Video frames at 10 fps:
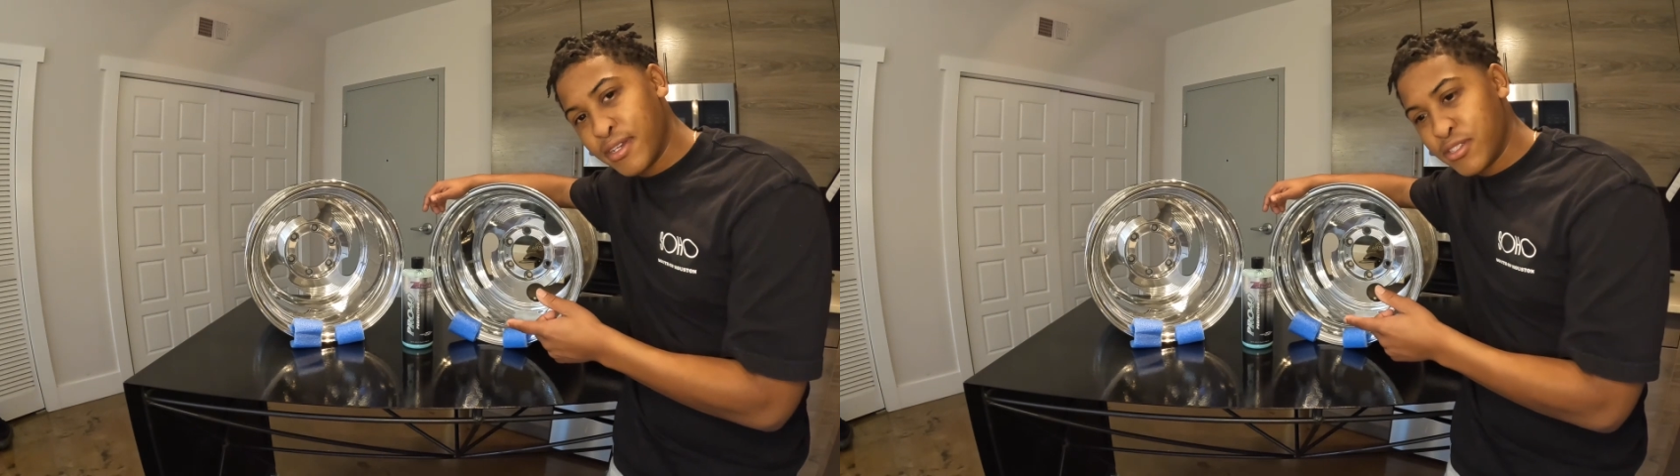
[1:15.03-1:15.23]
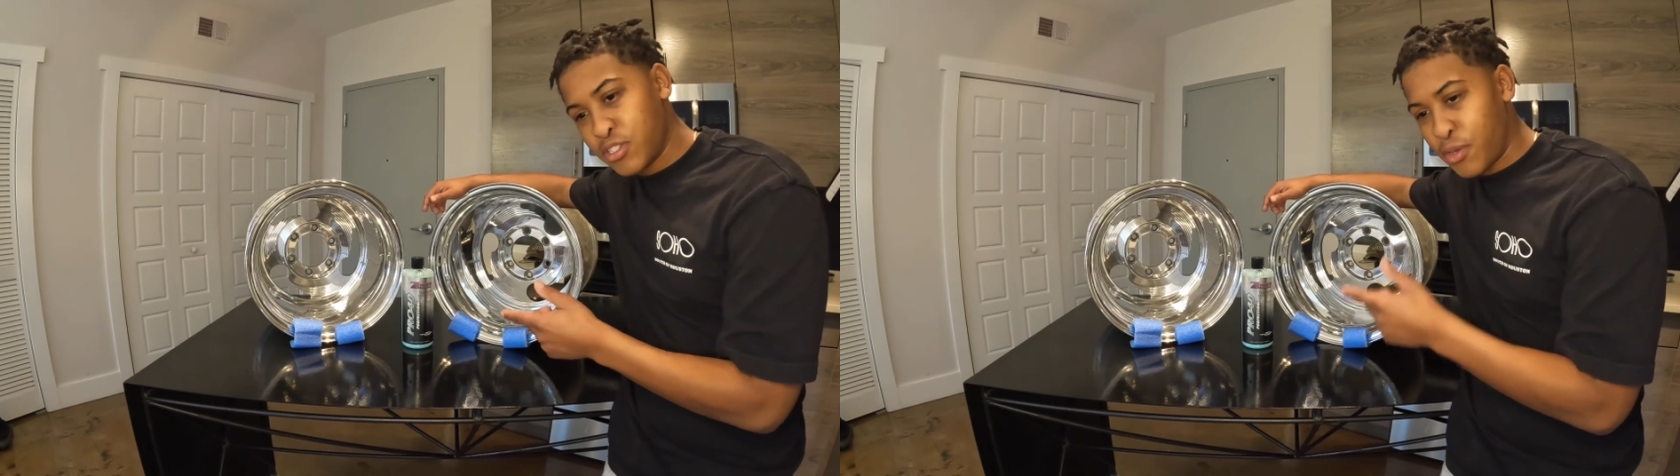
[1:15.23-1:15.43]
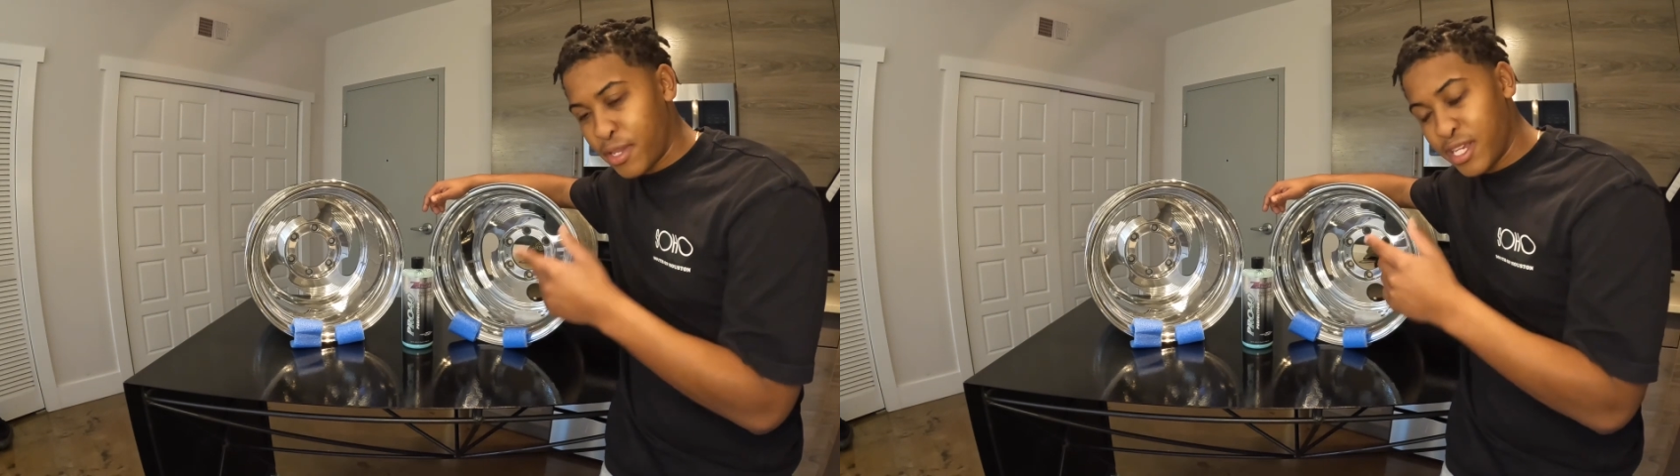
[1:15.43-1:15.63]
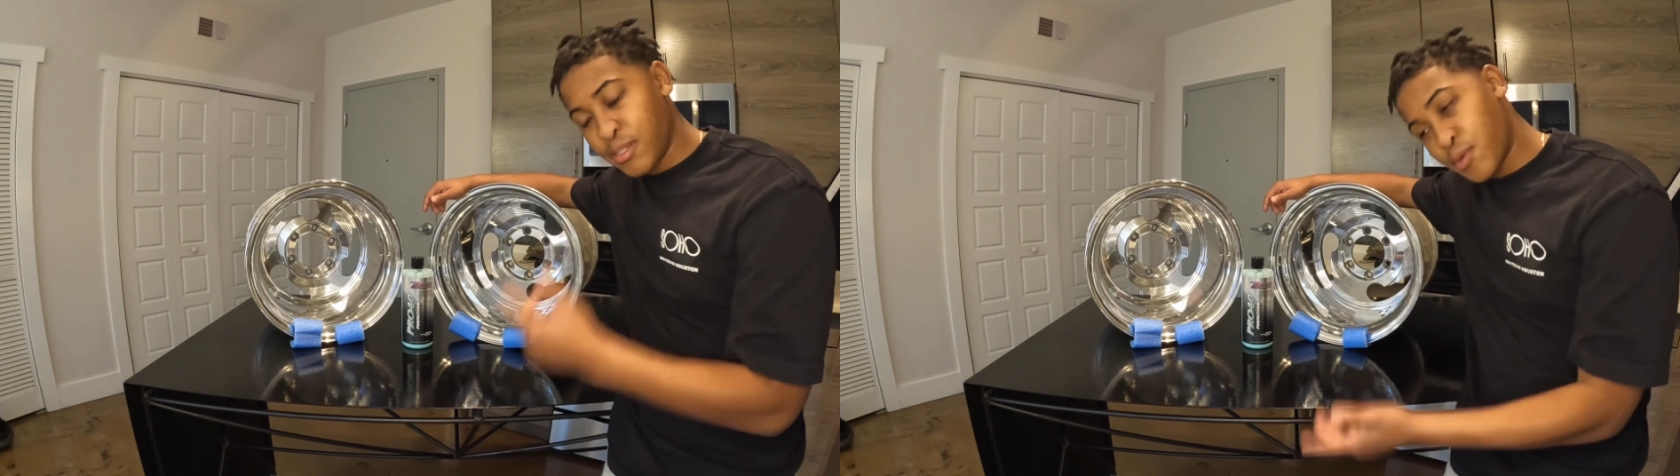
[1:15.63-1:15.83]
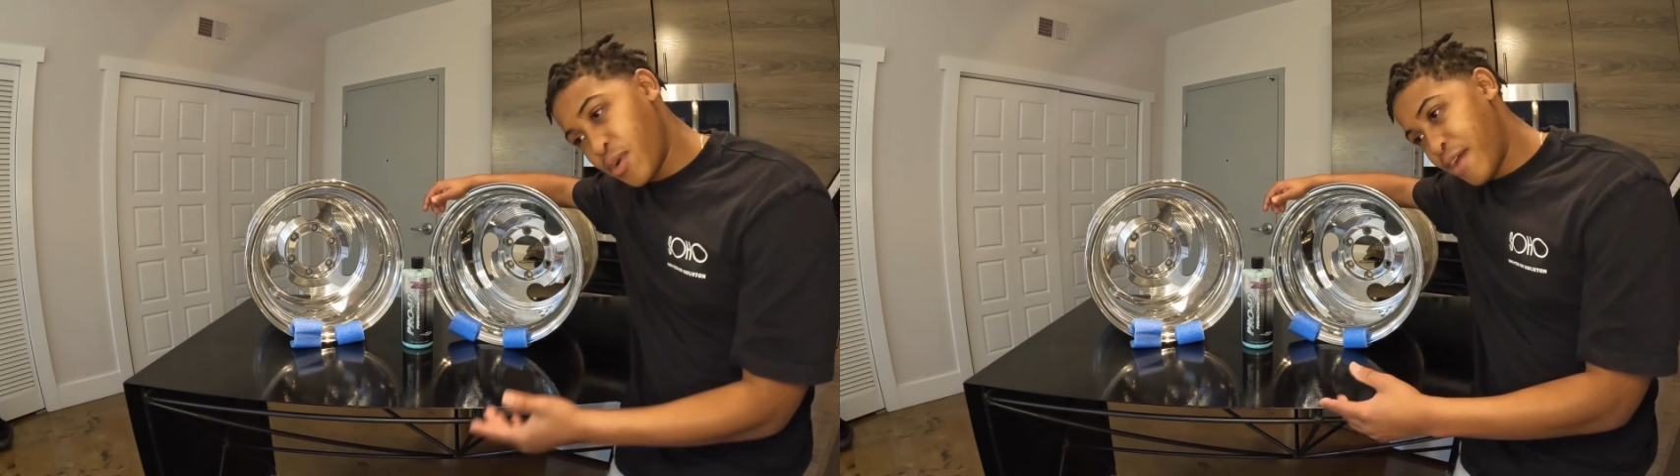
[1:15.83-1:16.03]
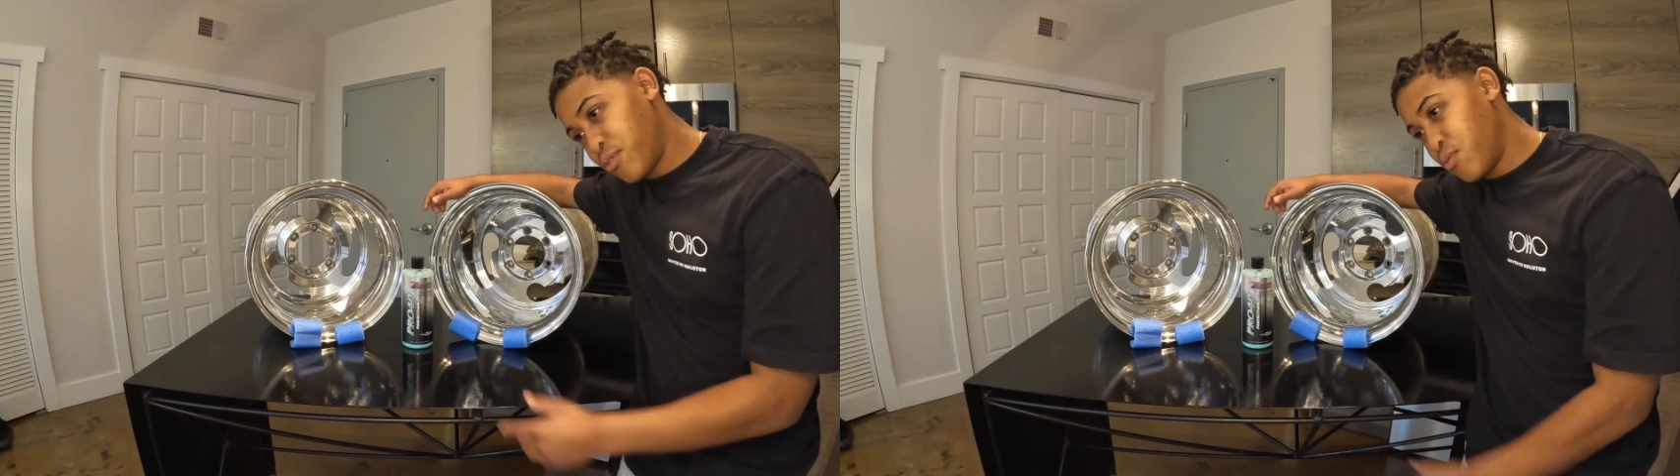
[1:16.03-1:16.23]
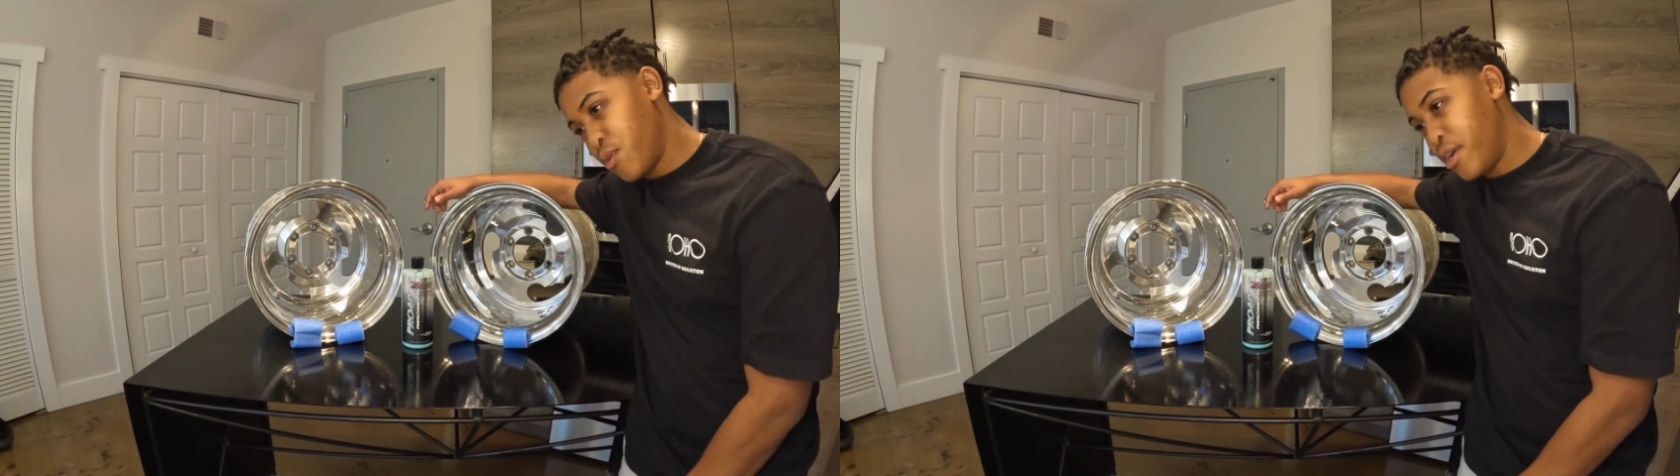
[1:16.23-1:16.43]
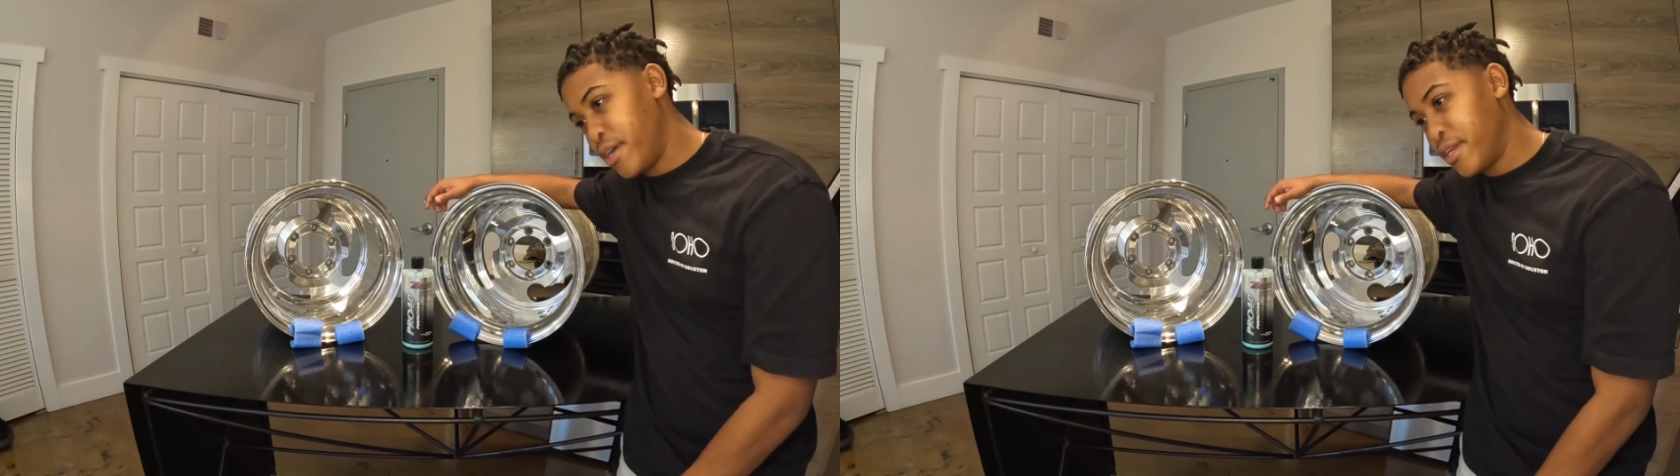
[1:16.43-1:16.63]
So yes, I'm going to have to
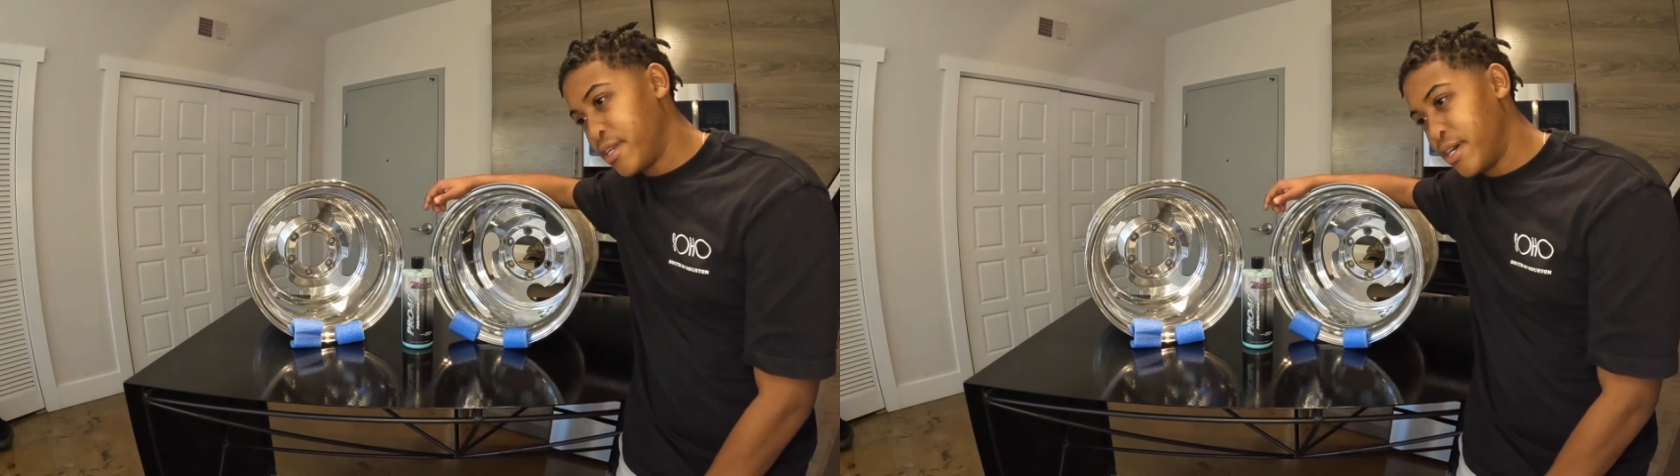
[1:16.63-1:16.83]
run